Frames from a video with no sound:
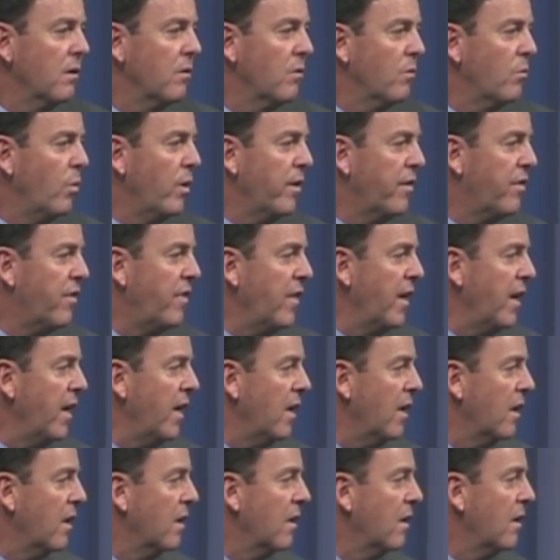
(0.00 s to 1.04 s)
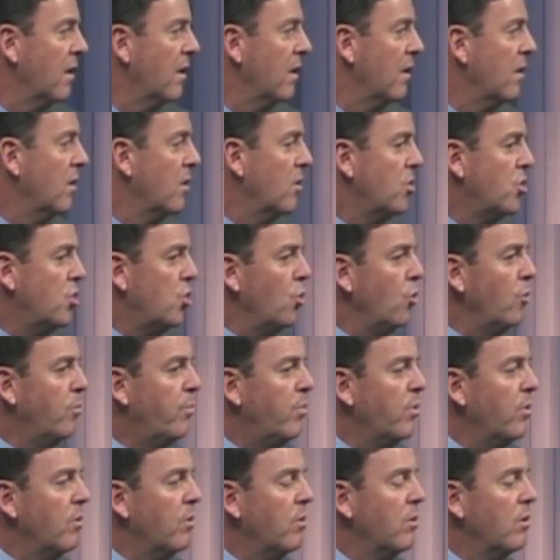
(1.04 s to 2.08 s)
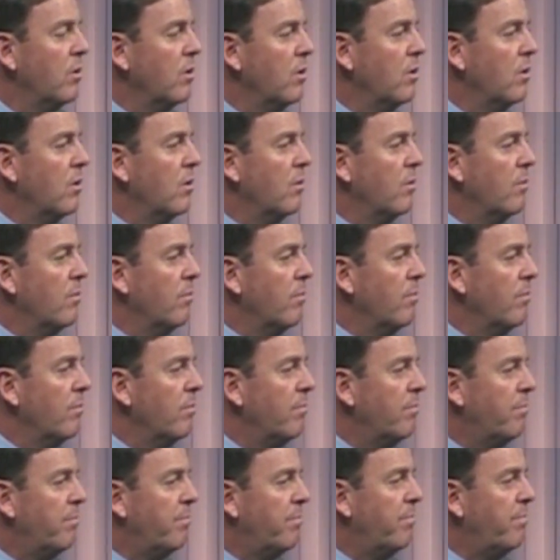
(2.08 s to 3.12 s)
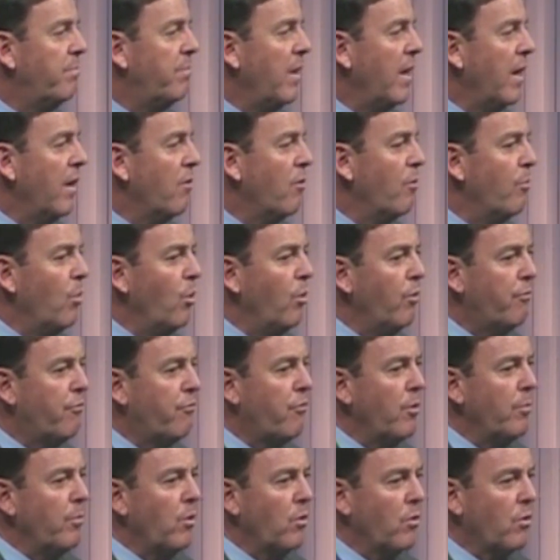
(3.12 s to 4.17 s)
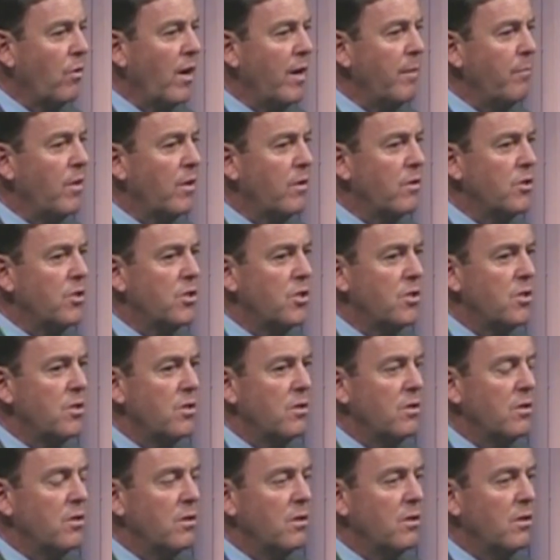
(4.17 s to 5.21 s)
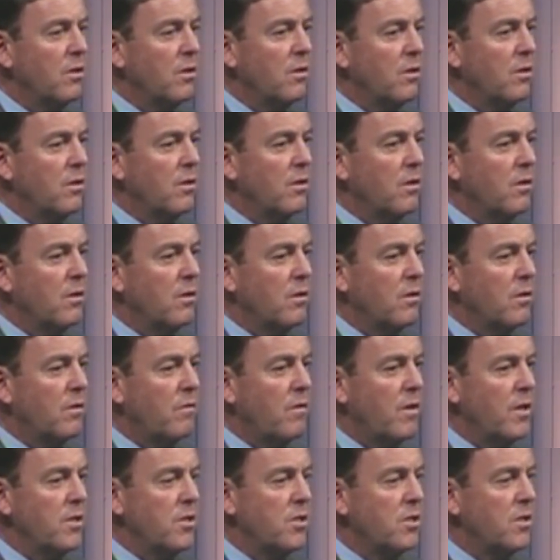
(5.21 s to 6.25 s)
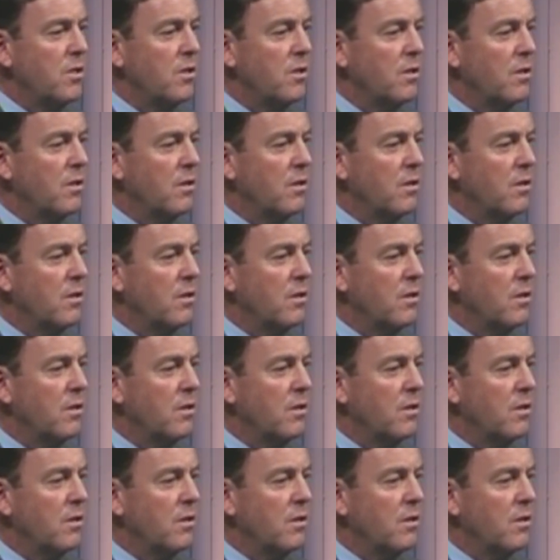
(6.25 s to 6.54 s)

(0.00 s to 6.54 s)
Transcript: with the tube being removed from your grandmother's wrist?